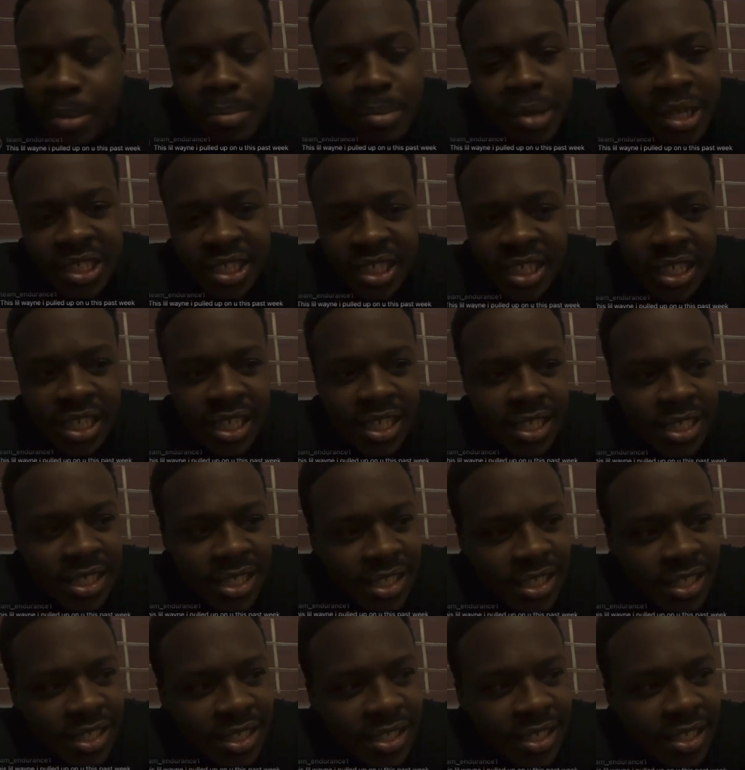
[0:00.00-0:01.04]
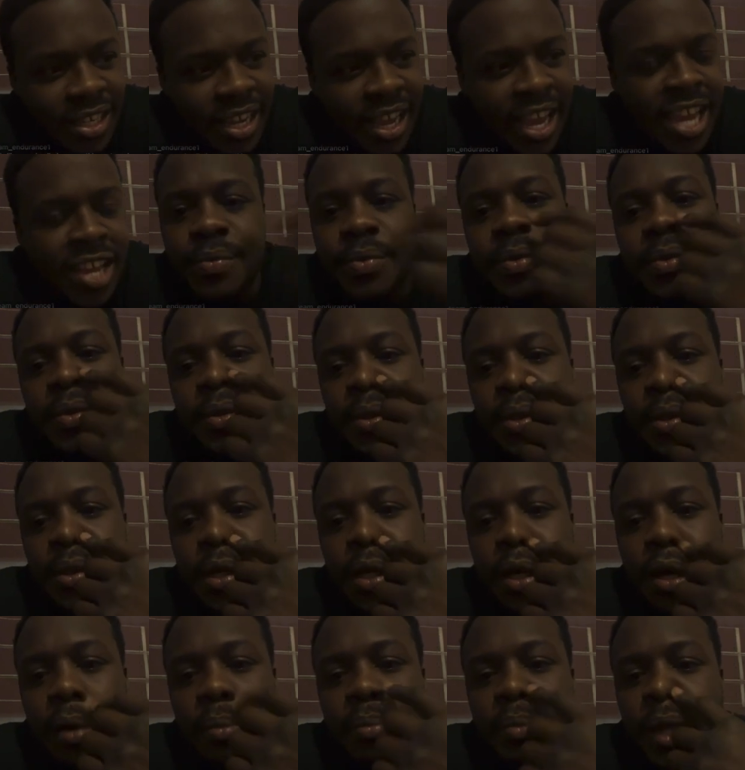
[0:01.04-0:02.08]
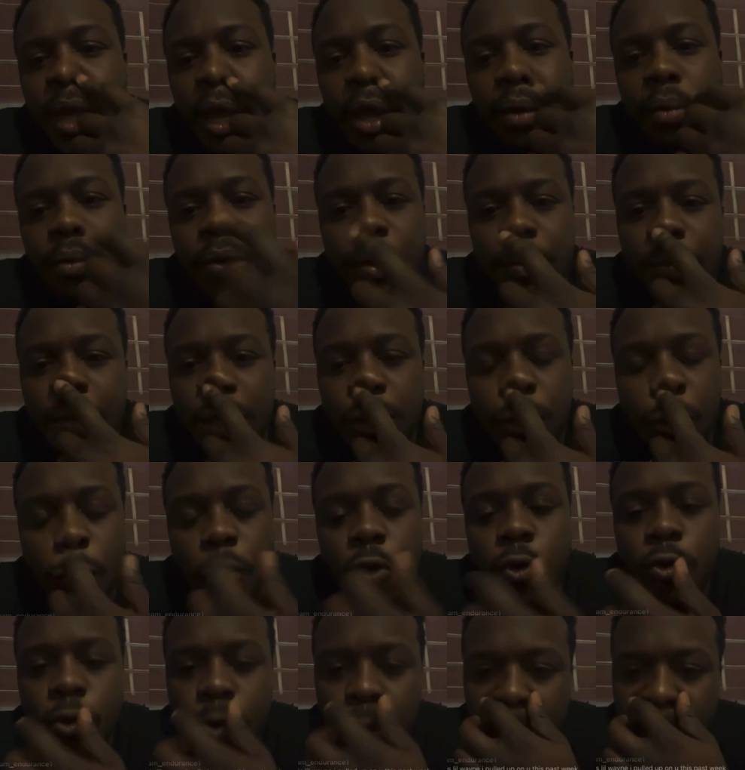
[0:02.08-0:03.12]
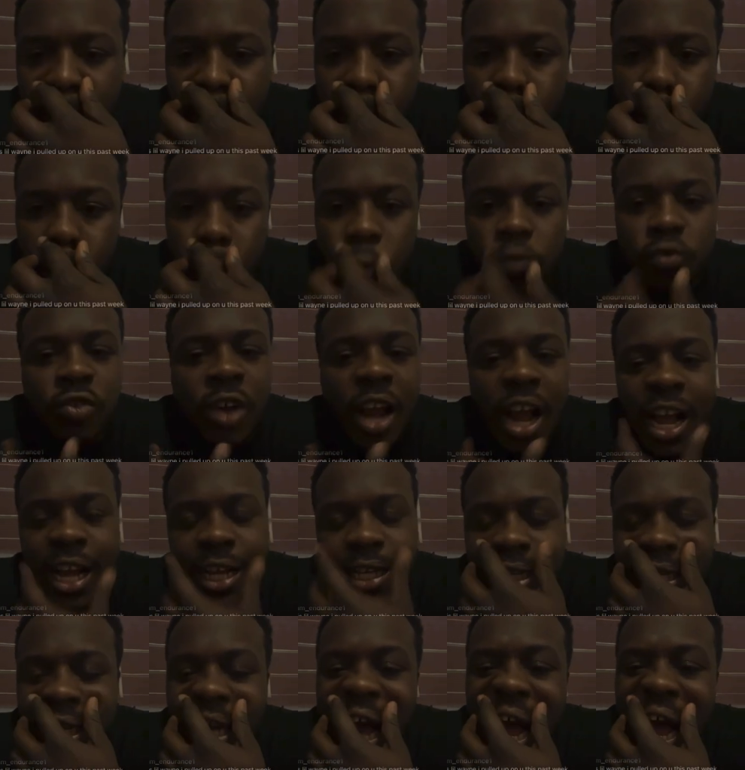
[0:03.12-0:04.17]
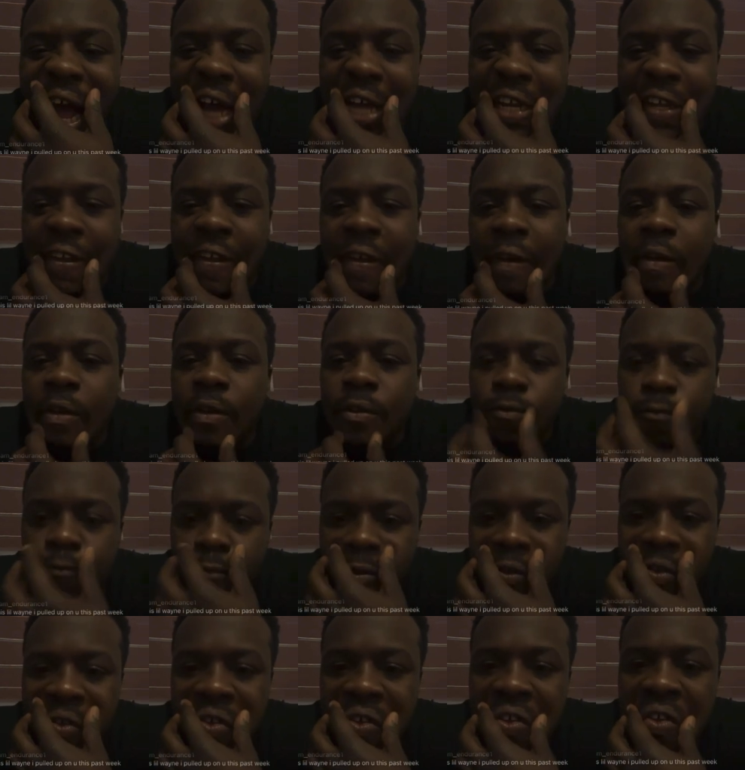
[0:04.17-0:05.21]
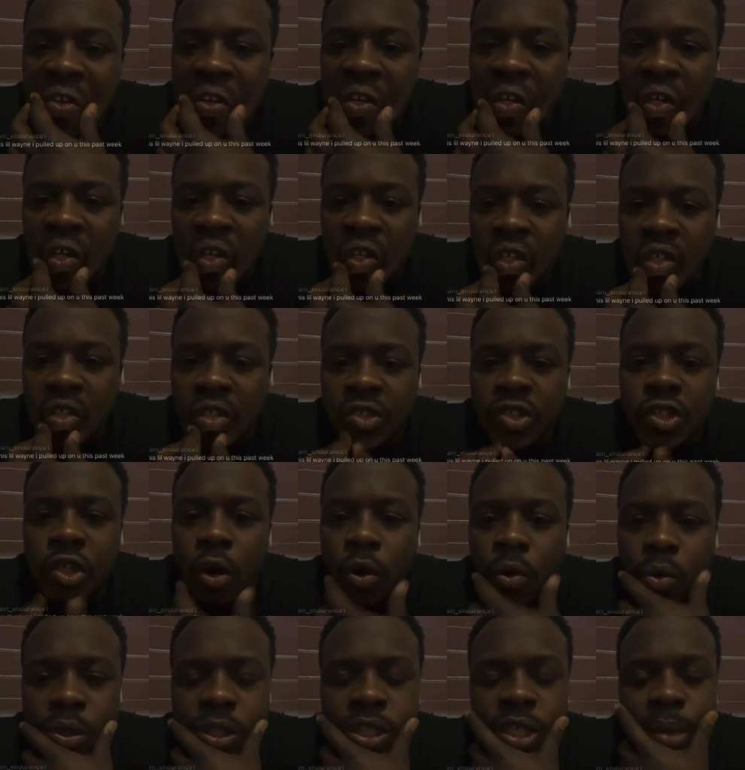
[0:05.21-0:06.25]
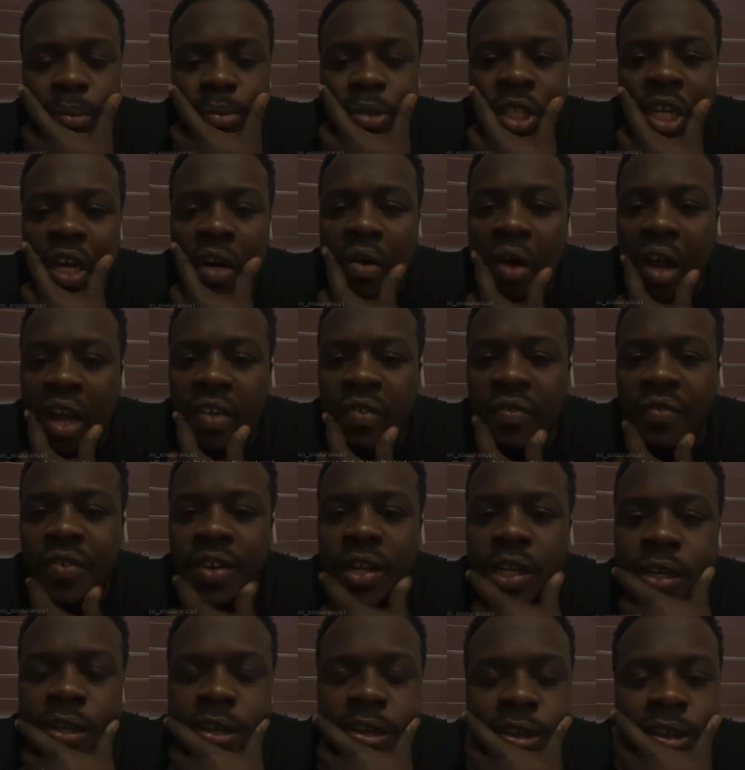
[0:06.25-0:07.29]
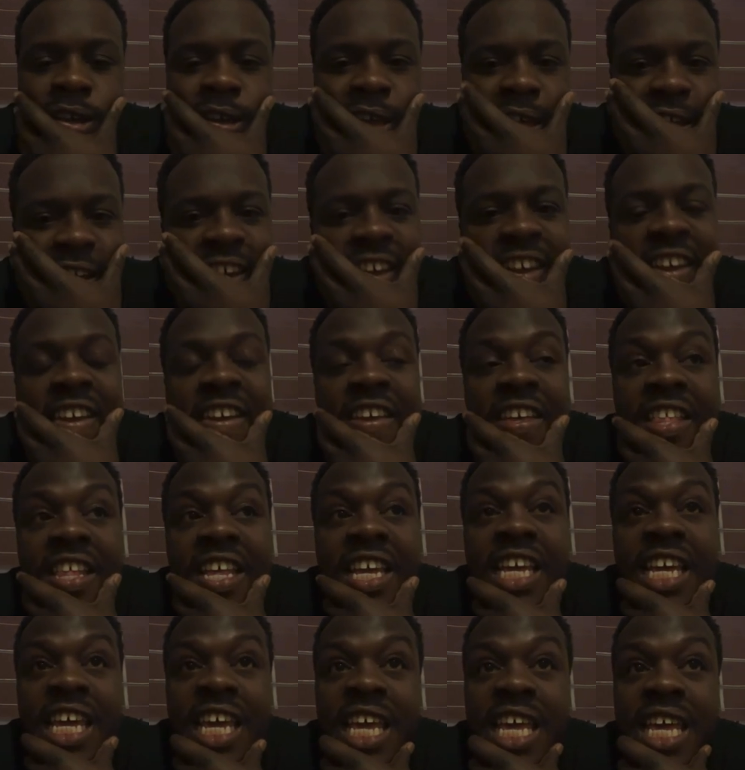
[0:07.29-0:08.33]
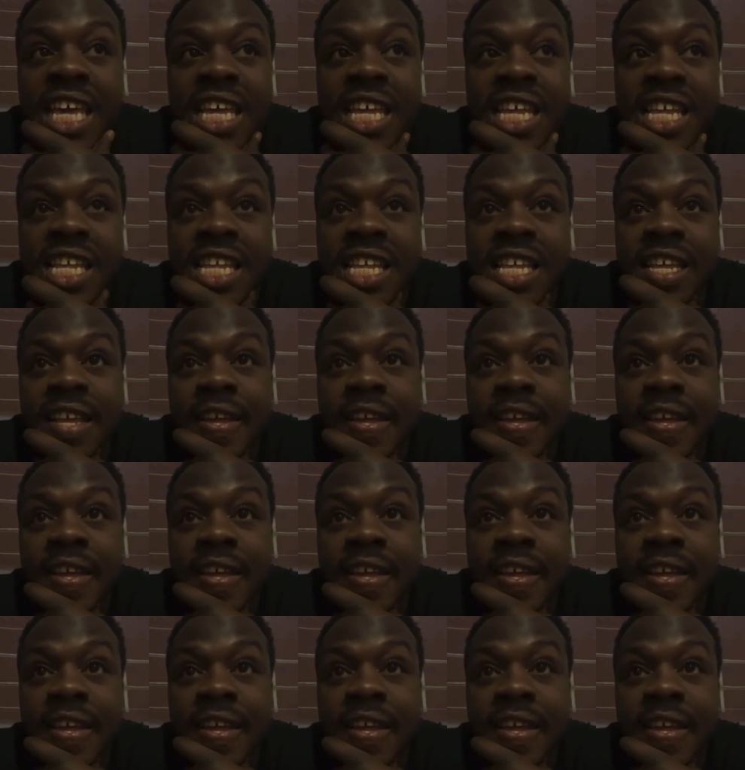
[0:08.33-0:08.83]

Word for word: in Michigan. He, come down, would it be cool? Ron Gotti. Joe, what's up, Joe? How you feeling? And the kid